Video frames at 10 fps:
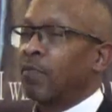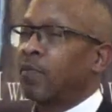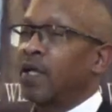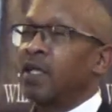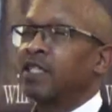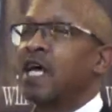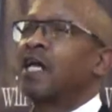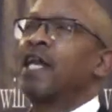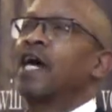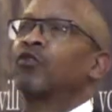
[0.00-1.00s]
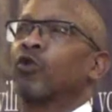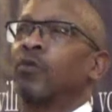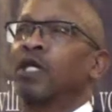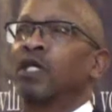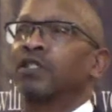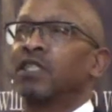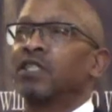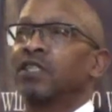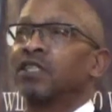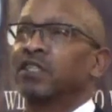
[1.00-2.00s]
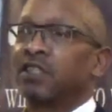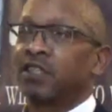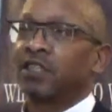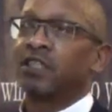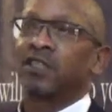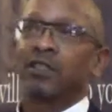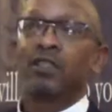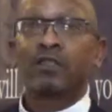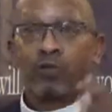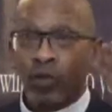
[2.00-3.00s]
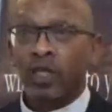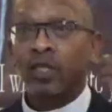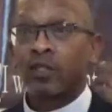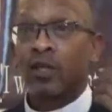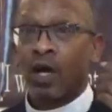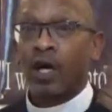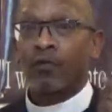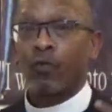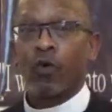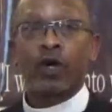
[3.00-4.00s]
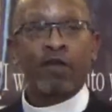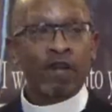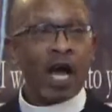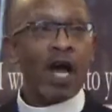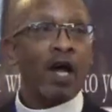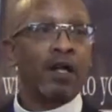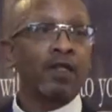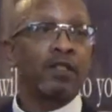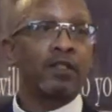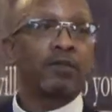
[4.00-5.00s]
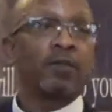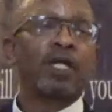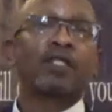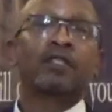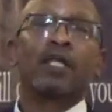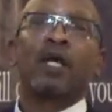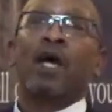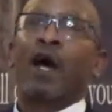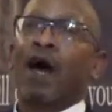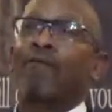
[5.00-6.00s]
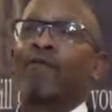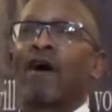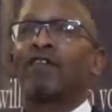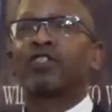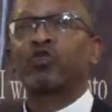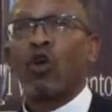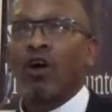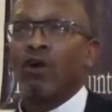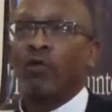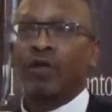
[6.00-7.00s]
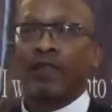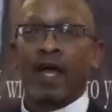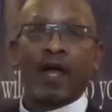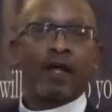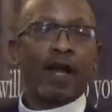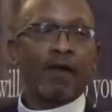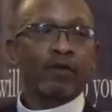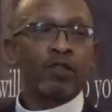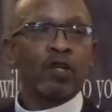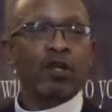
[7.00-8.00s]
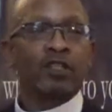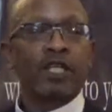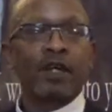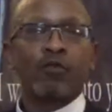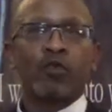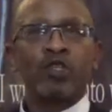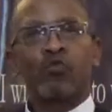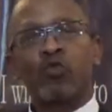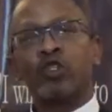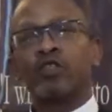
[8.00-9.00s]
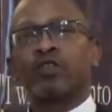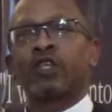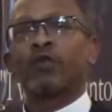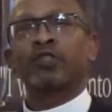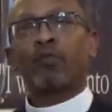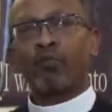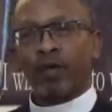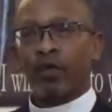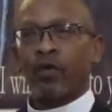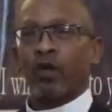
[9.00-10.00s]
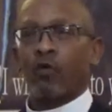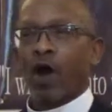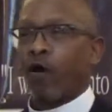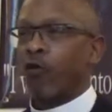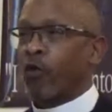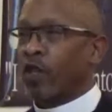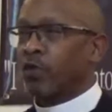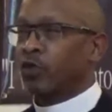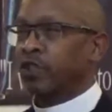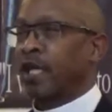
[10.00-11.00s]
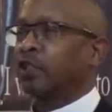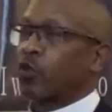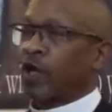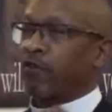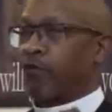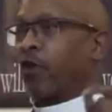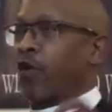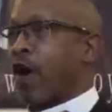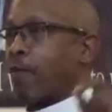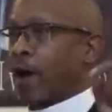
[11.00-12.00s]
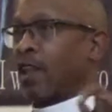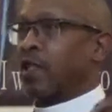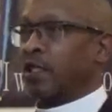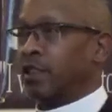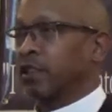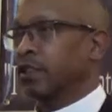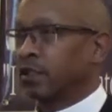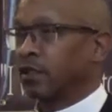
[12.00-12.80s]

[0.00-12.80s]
And it's not natural because it's really the work of God. Because I struggle with that. Because like when there was a period where I really was like trying to figure out my list.